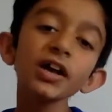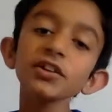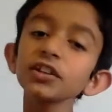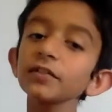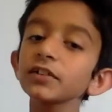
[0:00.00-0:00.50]

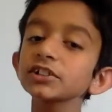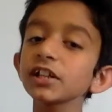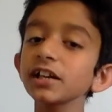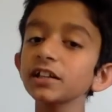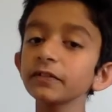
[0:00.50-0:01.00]
See if there's
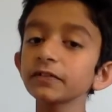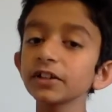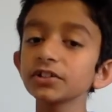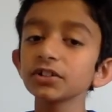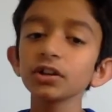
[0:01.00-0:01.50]
any
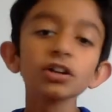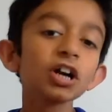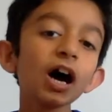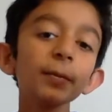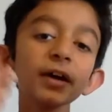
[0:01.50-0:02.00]
difference.
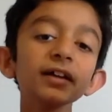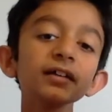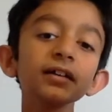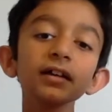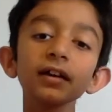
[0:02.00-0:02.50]

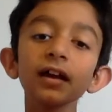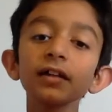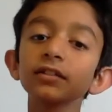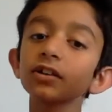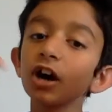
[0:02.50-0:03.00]
Comment
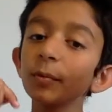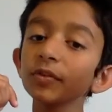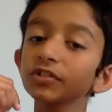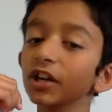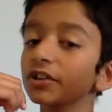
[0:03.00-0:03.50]
in the
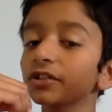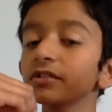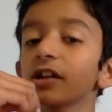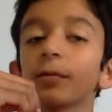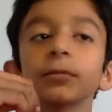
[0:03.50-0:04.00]
comment section
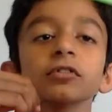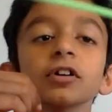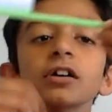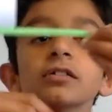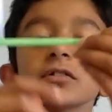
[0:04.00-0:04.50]
down
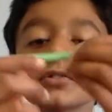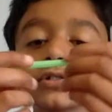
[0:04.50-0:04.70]
below.